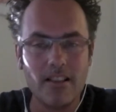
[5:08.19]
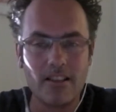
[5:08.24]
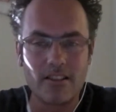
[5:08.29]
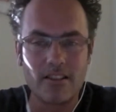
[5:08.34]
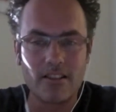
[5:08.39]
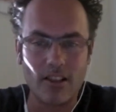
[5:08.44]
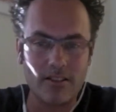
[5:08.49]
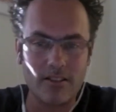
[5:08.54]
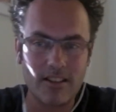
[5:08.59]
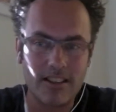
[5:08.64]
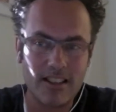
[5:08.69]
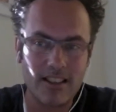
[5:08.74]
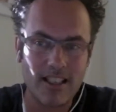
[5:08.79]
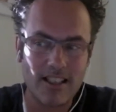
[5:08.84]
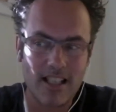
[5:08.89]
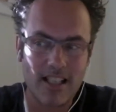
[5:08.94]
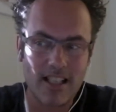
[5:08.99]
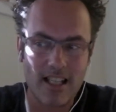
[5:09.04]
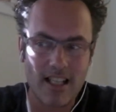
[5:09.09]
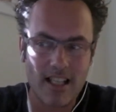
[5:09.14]
So
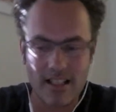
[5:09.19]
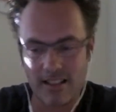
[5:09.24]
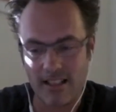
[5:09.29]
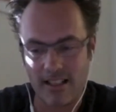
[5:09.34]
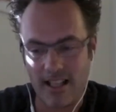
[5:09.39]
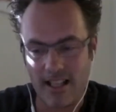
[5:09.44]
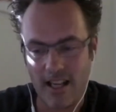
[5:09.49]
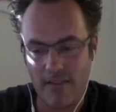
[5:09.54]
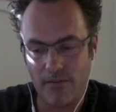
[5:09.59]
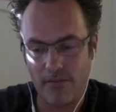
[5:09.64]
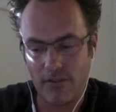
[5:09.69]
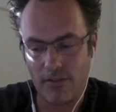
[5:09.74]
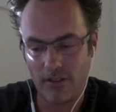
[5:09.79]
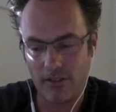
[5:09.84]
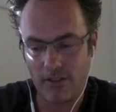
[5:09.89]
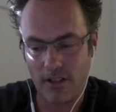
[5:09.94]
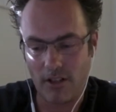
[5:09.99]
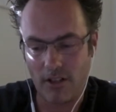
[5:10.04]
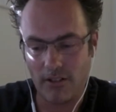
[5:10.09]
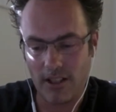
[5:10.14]
if
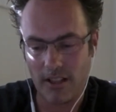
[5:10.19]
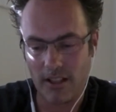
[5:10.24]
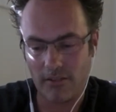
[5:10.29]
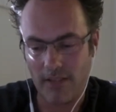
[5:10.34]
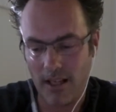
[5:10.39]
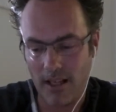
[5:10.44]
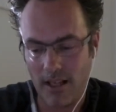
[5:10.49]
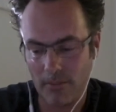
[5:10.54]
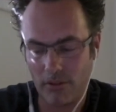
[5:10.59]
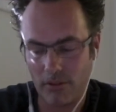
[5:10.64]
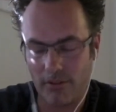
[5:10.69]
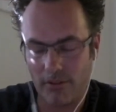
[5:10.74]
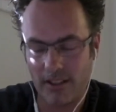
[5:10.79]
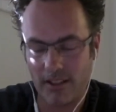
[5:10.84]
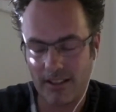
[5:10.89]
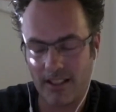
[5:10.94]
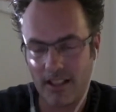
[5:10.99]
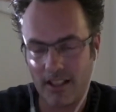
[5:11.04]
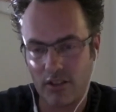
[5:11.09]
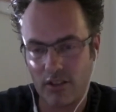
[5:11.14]
you only are able to
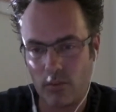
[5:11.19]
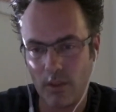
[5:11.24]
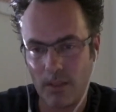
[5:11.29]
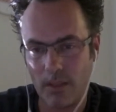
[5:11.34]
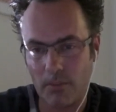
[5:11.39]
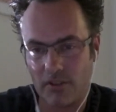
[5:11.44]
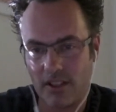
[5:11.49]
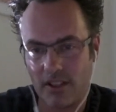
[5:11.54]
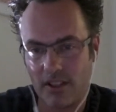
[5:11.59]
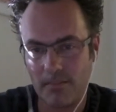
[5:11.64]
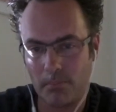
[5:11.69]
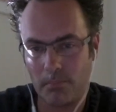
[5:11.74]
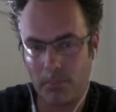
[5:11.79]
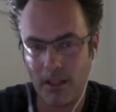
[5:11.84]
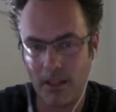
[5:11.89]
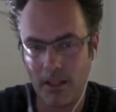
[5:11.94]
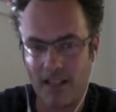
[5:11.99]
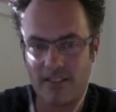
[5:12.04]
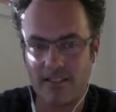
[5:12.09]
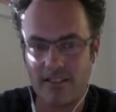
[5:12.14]
recognize 20%
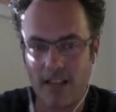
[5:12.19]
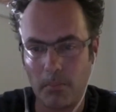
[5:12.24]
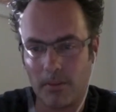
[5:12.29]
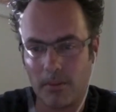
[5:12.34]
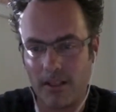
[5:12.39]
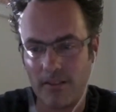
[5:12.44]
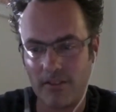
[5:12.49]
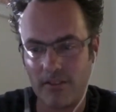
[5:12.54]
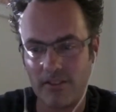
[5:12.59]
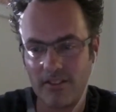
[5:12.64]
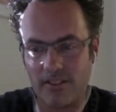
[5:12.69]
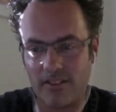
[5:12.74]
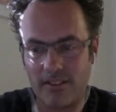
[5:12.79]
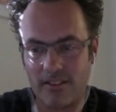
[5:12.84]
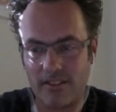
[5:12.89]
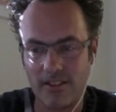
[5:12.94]
plus uplifts,